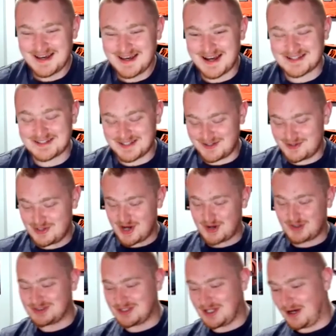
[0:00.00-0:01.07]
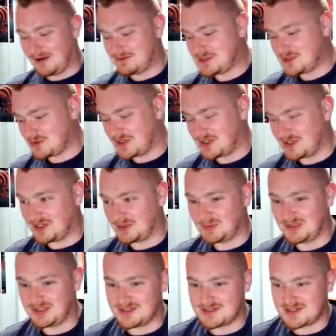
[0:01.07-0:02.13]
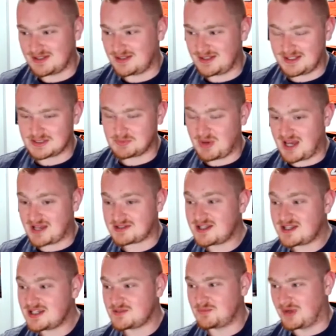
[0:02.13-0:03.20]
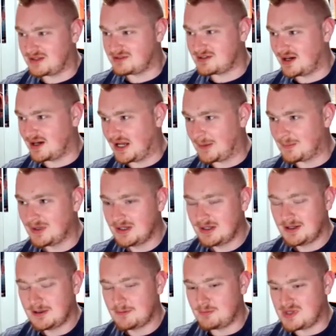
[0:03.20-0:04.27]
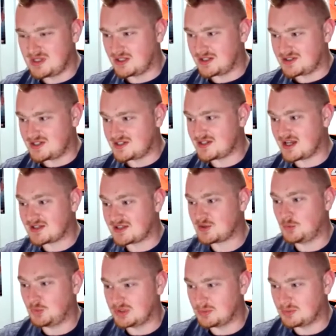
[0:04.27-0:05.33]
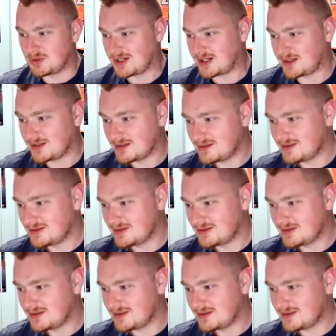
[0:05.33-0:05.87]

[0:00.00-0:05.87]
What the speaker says: I see Jared Goff shrinking because I think it's past his bedtime because he's got school in the morning.